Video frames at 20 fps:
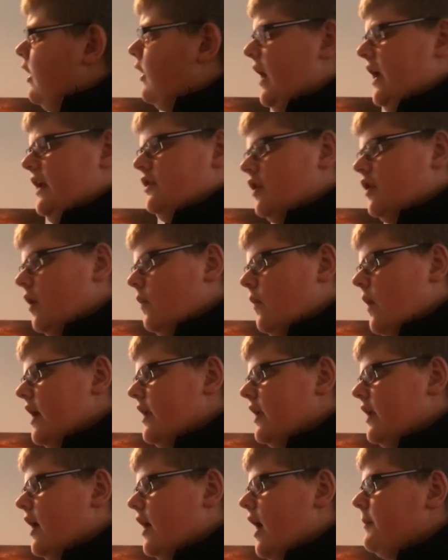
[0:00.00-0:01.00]
Alright, you know
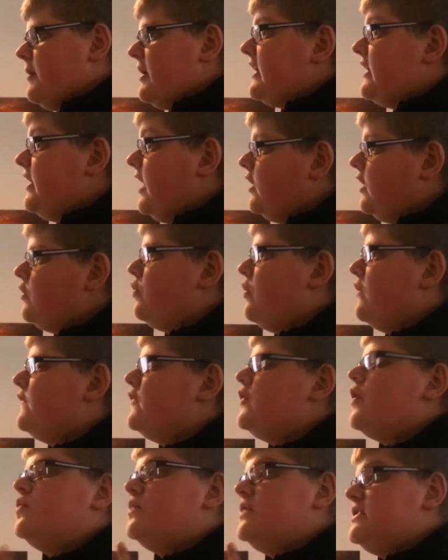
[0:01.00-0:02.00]
what? I'm gonna kill you if
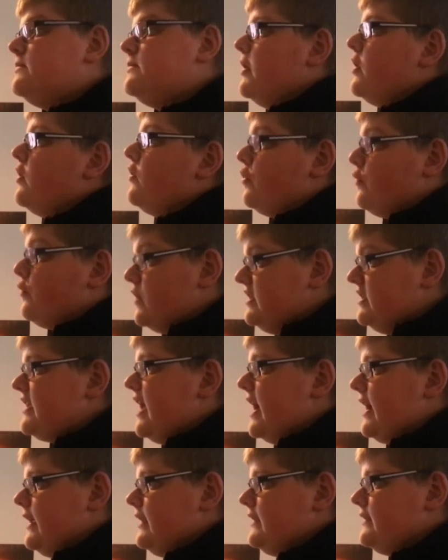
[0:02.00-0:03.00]
you don't disappear in 3
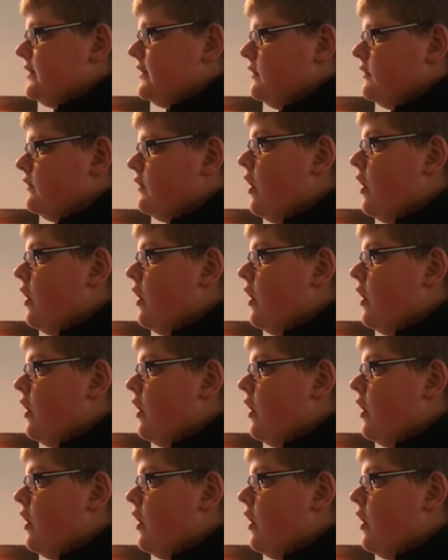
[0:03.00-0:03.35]
seconds.